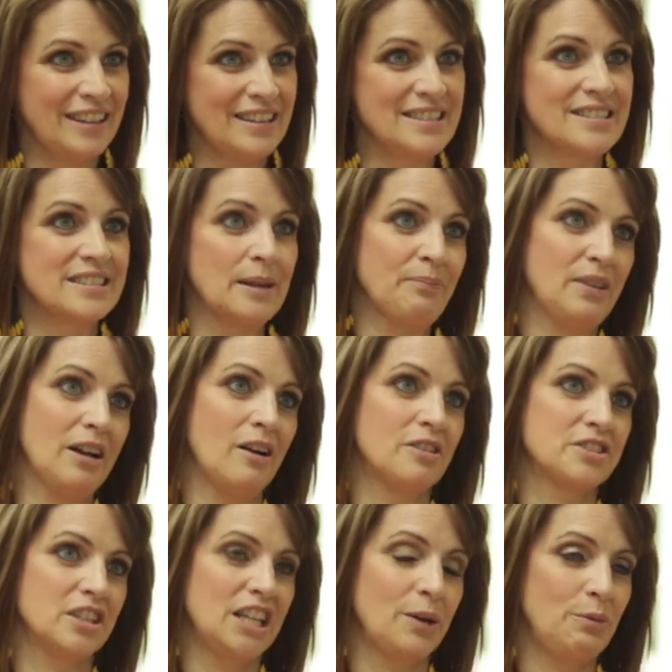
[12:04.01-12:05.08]
and this is something
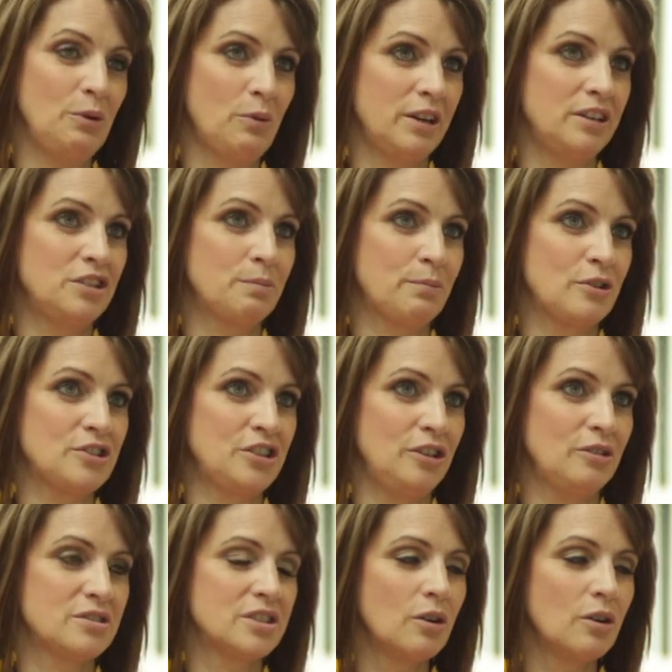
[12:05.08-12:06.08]
also that we wanted to pursue.